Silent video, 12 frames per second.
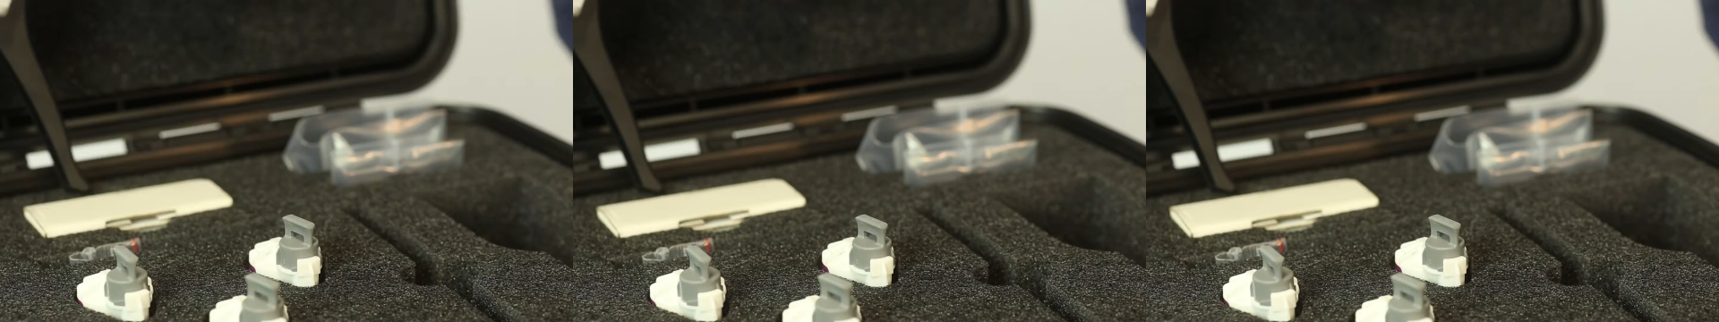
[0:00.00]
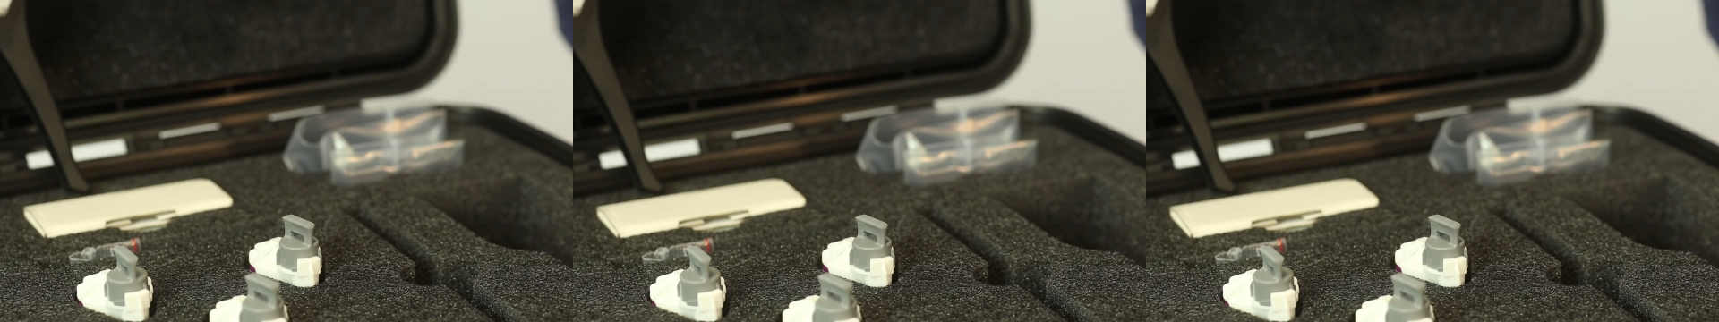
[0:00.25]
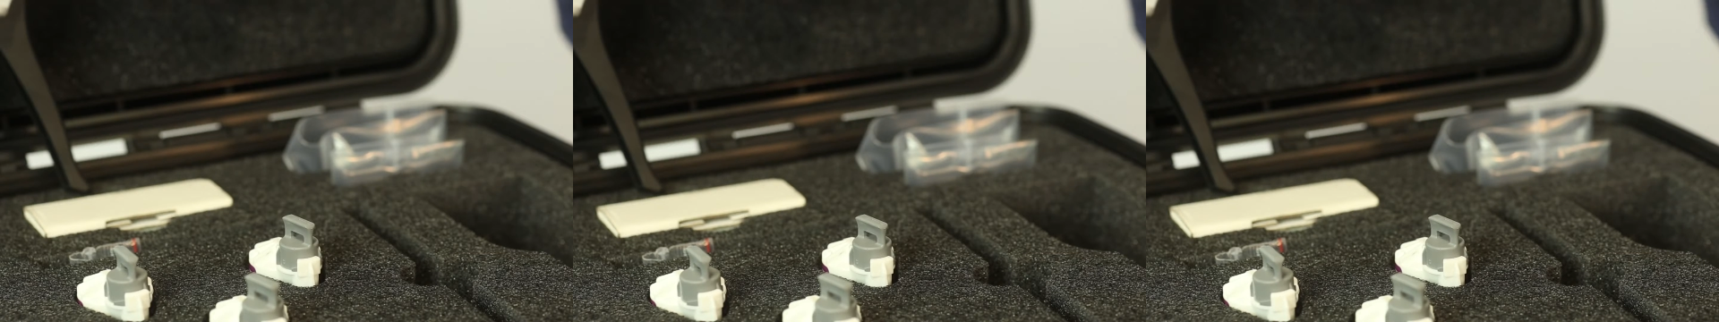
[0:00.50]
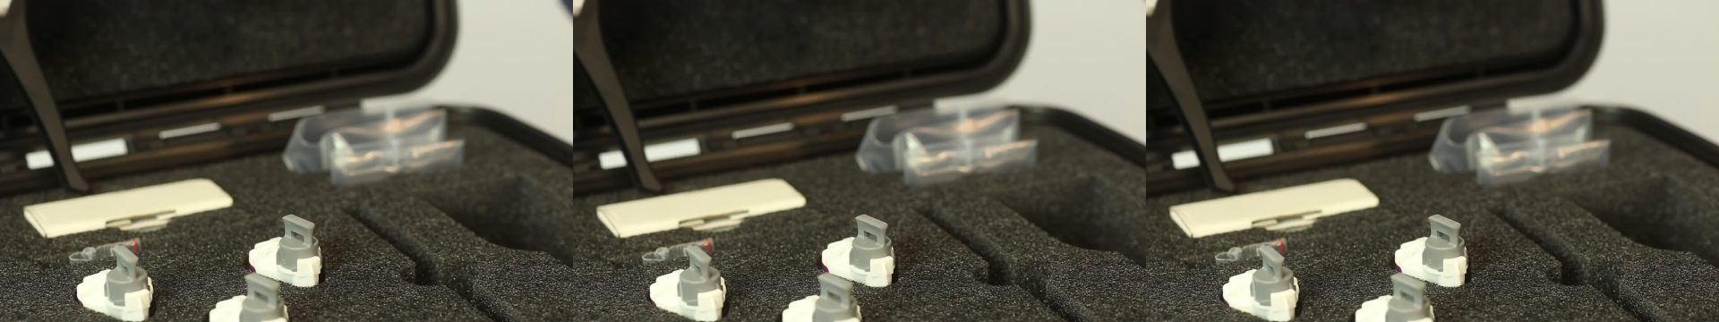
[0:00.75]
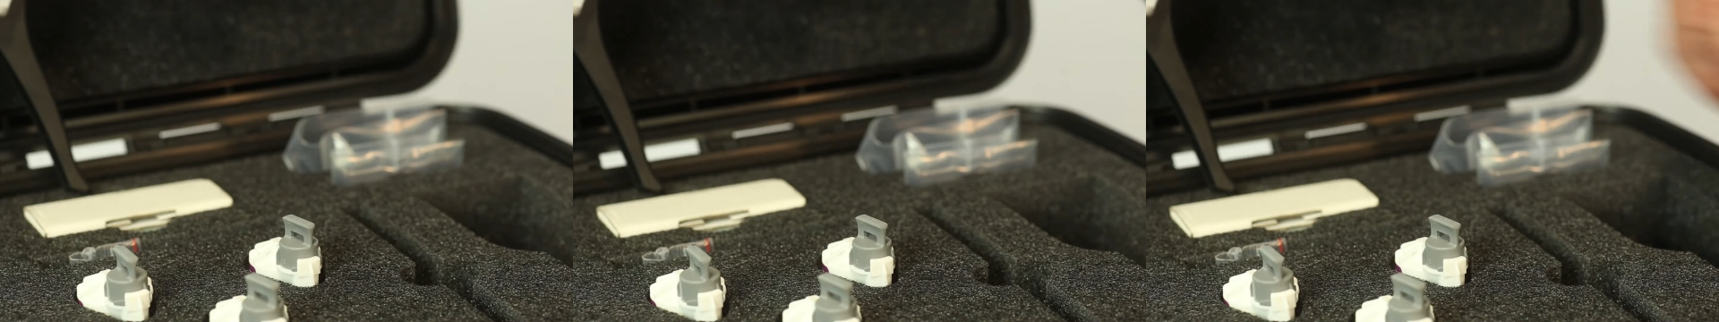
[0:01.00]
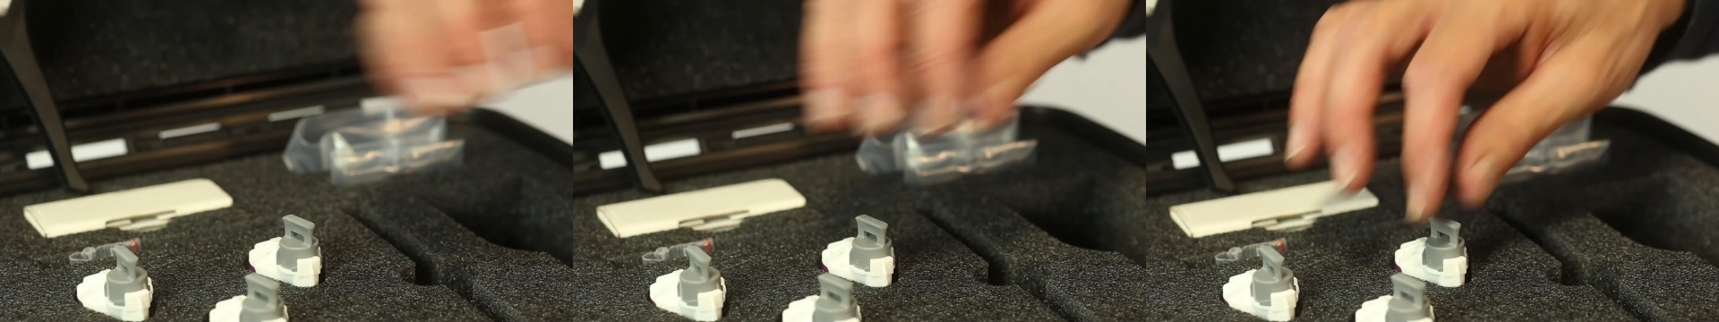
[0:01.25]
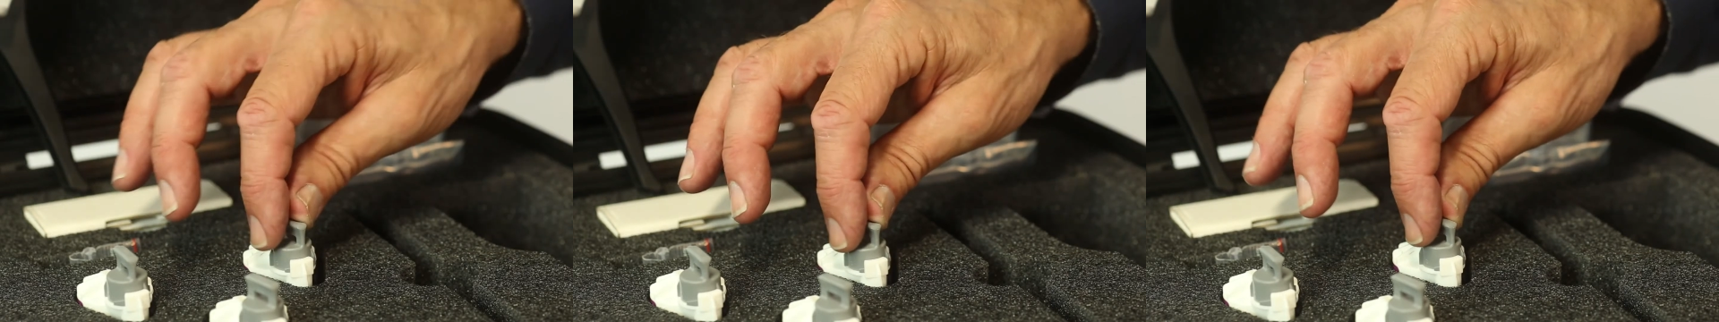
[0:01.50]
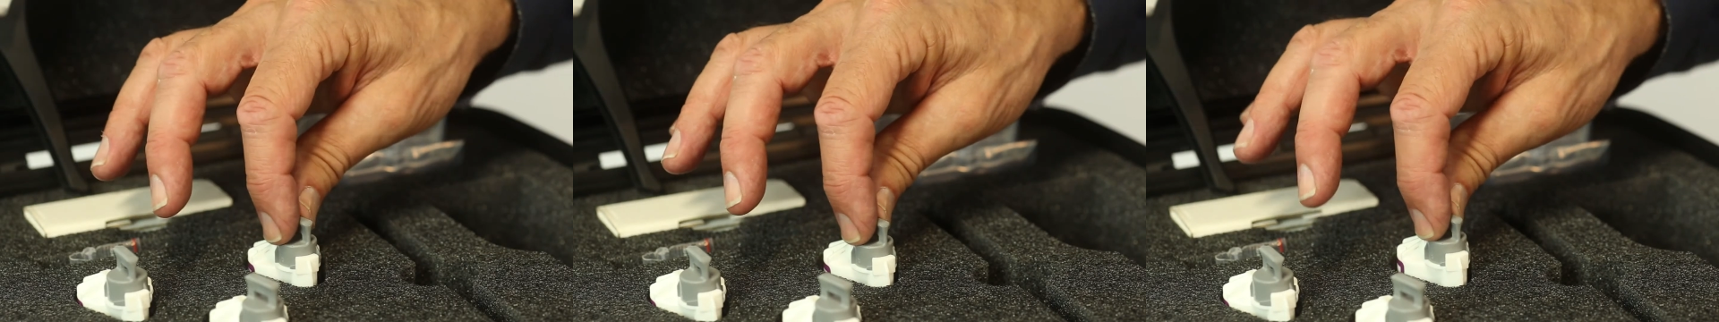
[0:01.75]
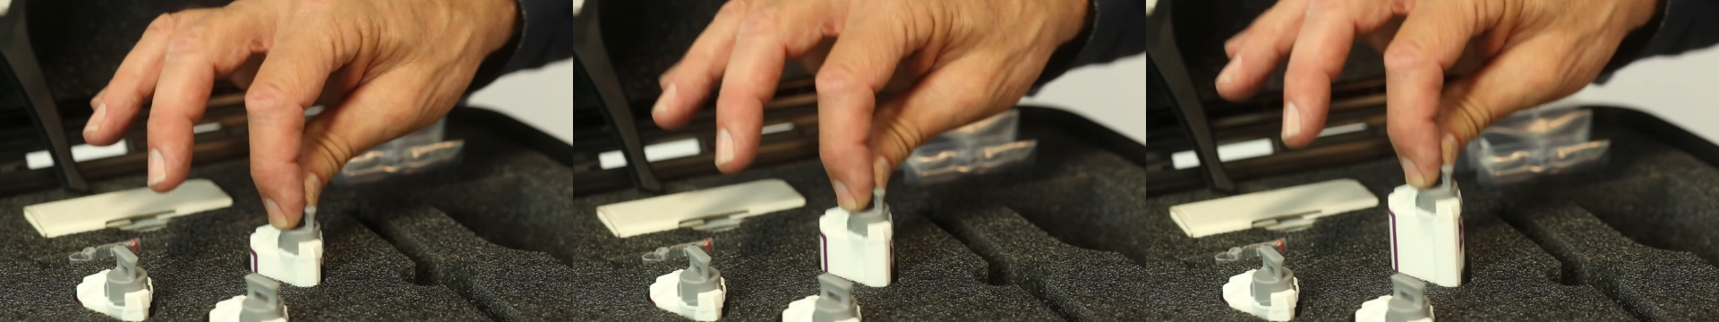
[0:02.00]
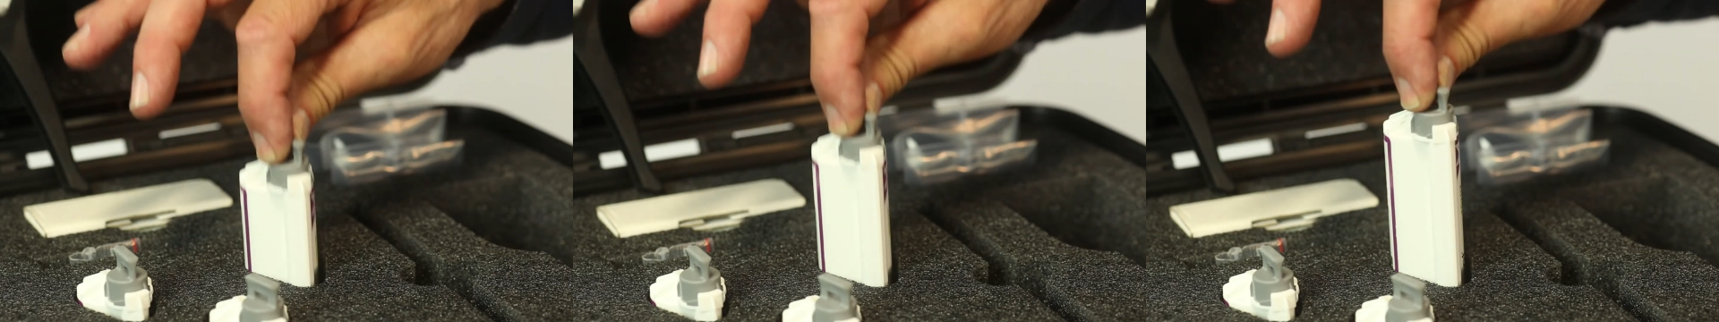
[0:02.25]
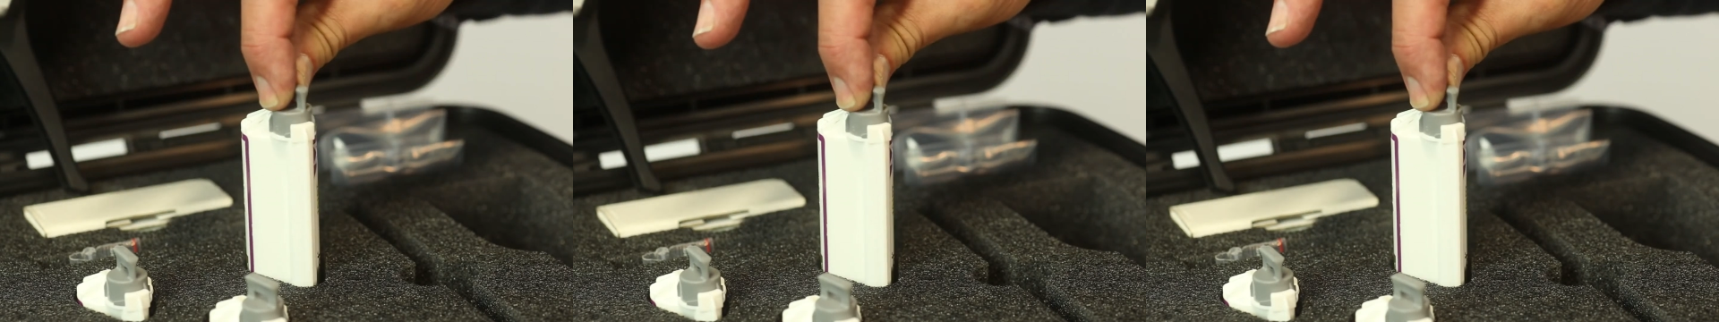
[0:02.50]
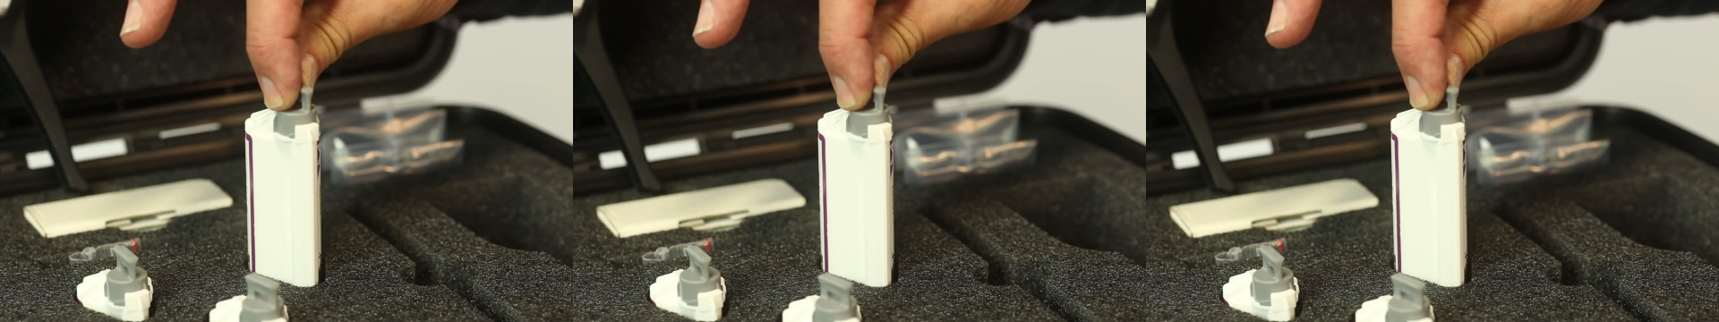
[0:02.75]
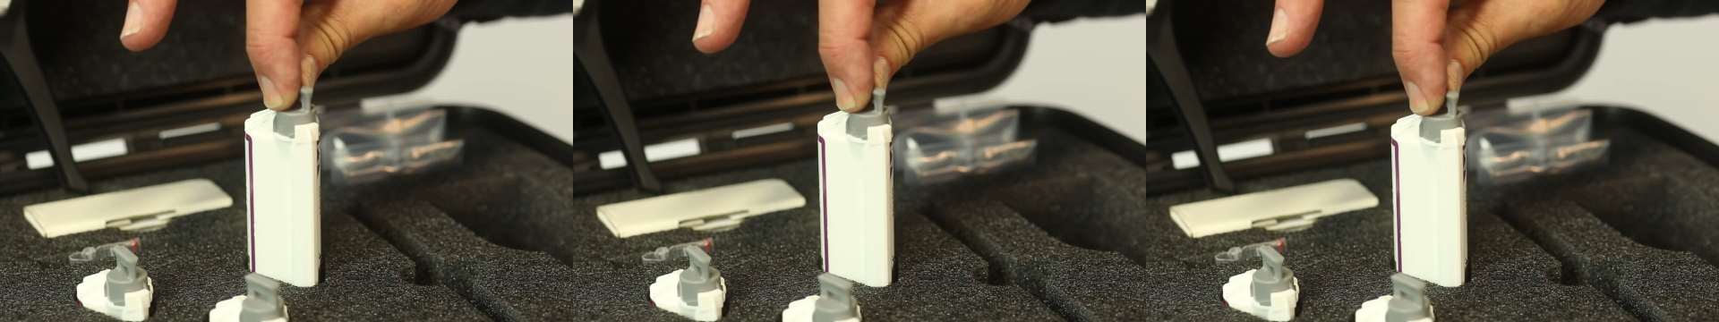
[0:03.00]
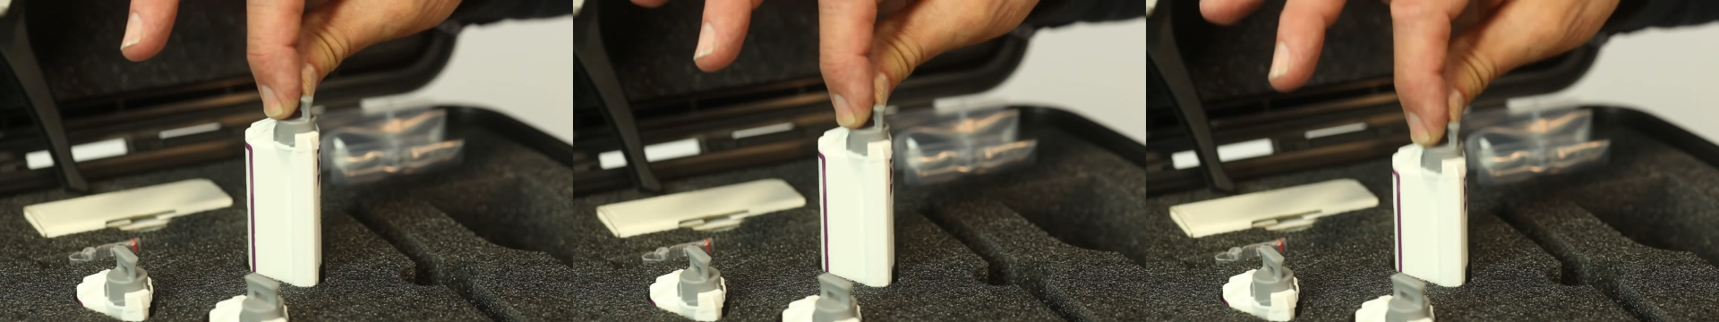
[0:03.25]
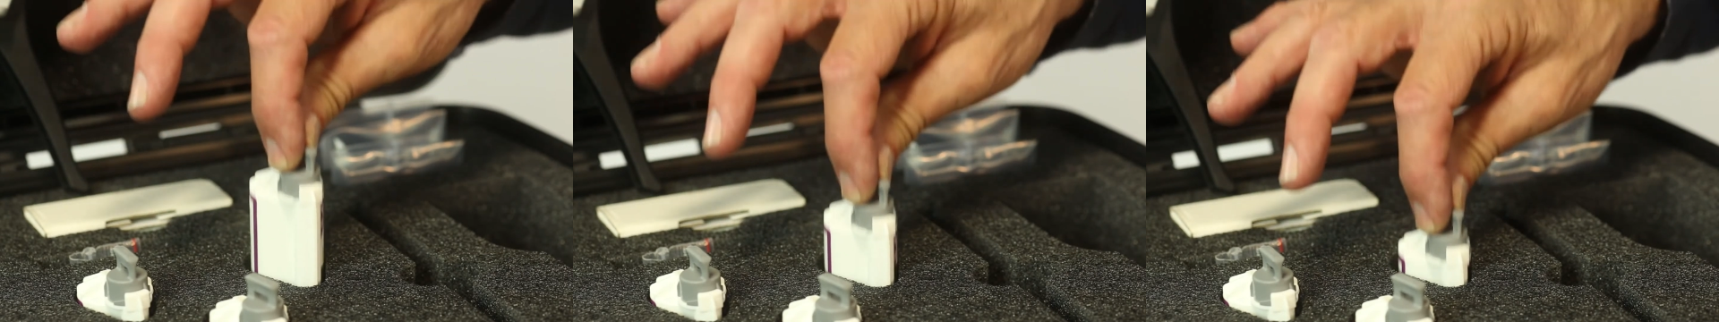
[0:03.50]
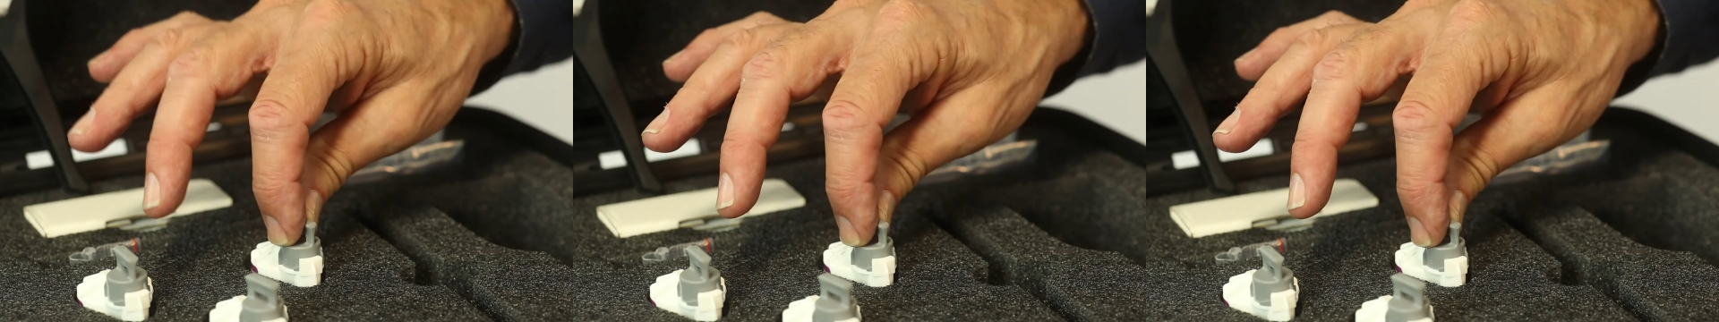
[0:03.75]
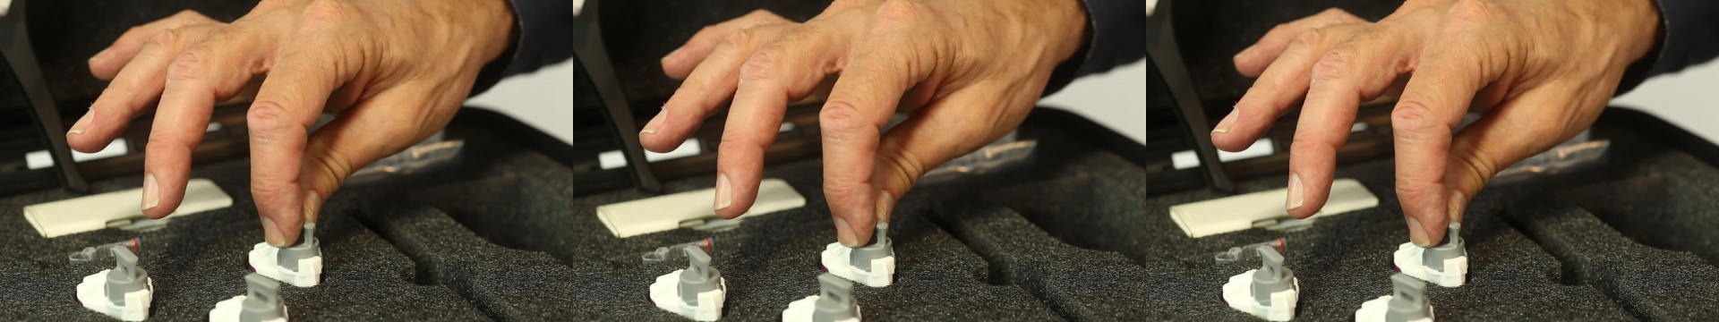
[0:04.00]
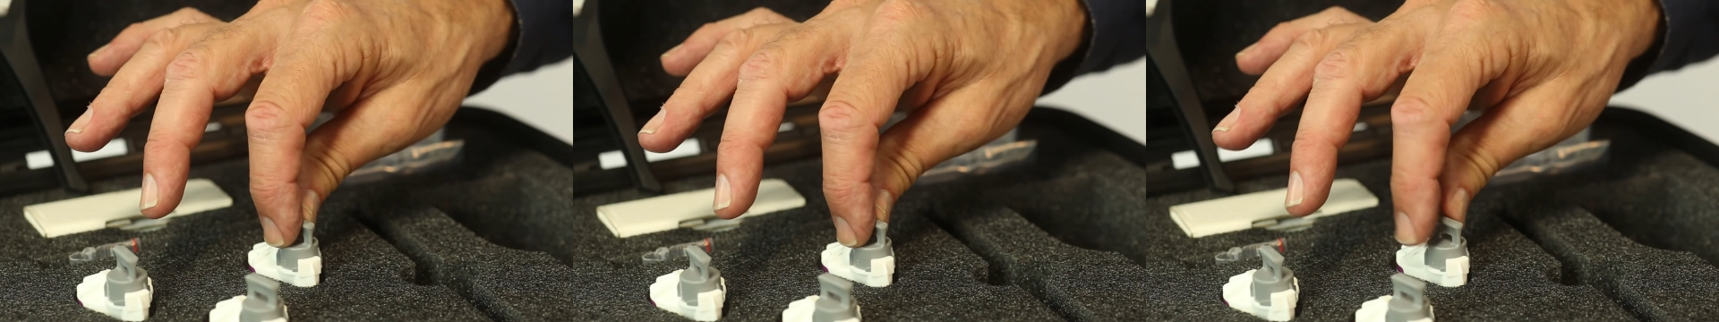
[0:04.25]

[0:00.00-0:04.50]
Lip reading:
No face is visible, so there are no lips to read.